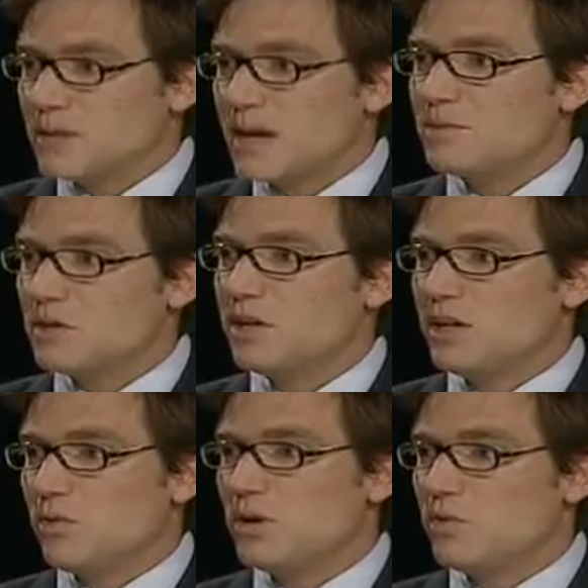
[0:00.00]

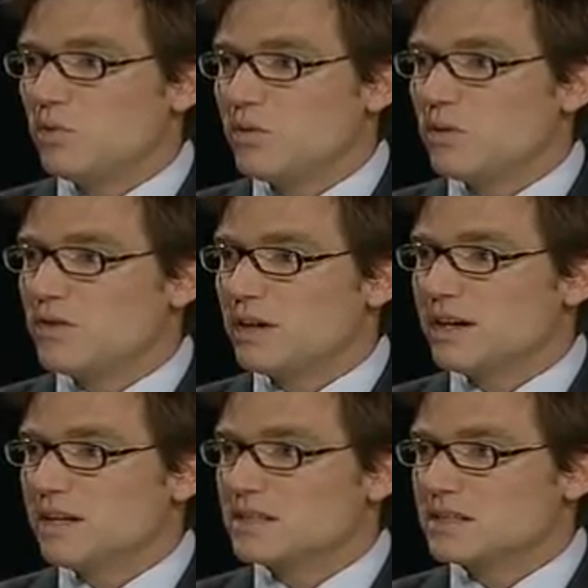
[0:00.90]
absolutely, we, we, we think
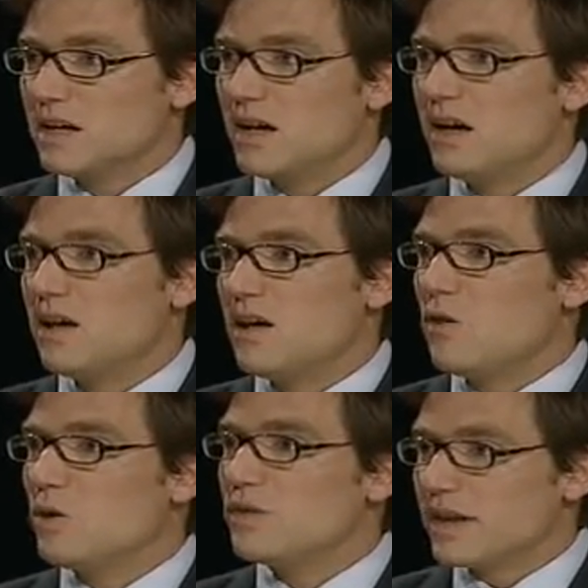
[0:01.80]
it's uh,
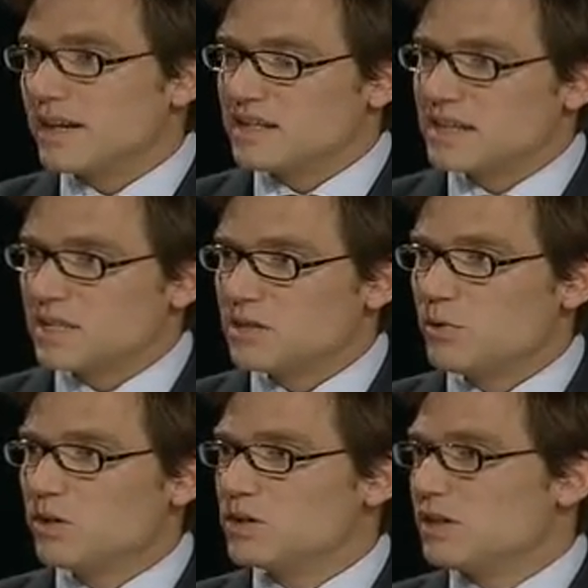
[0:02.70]
we think it's
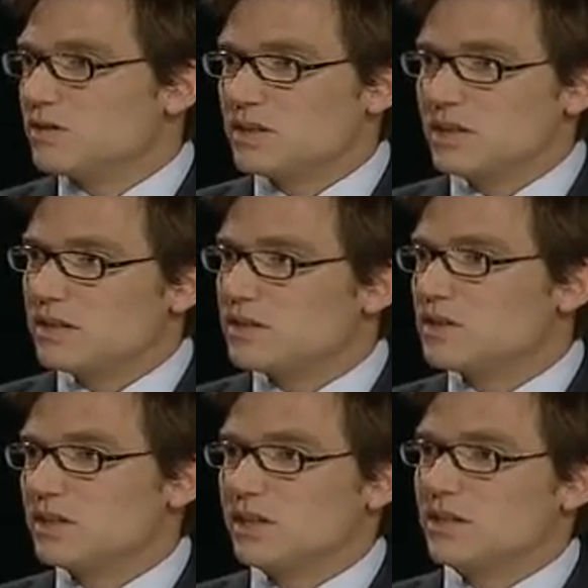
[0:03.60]
sensible to to
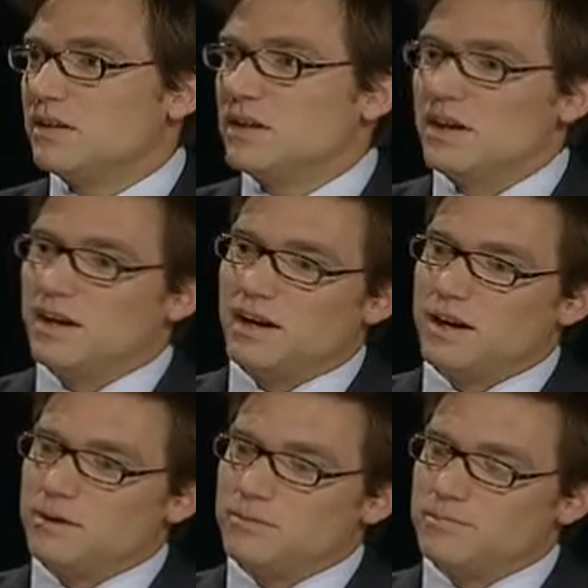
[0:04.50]
to,
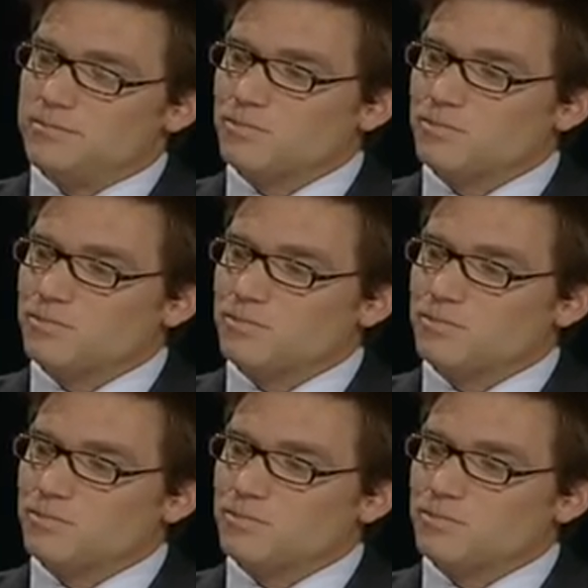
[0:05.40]
um,